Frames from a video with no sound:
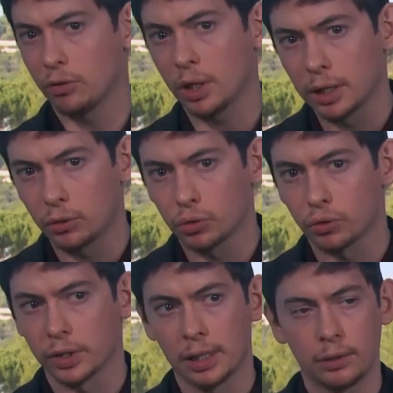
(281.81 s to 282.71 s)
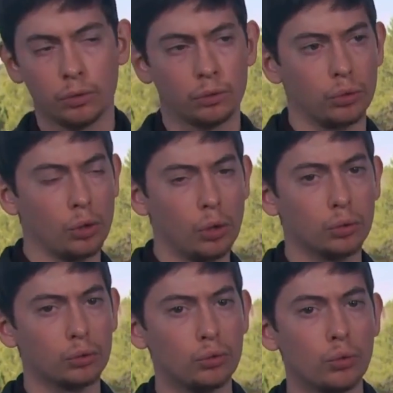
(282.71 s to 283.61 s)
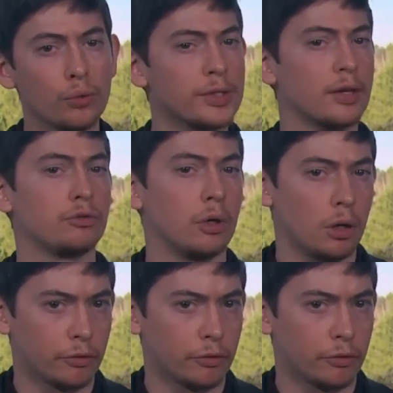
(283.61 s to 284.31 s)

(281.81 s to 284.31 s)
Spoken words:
Let's confess that in this case this idea of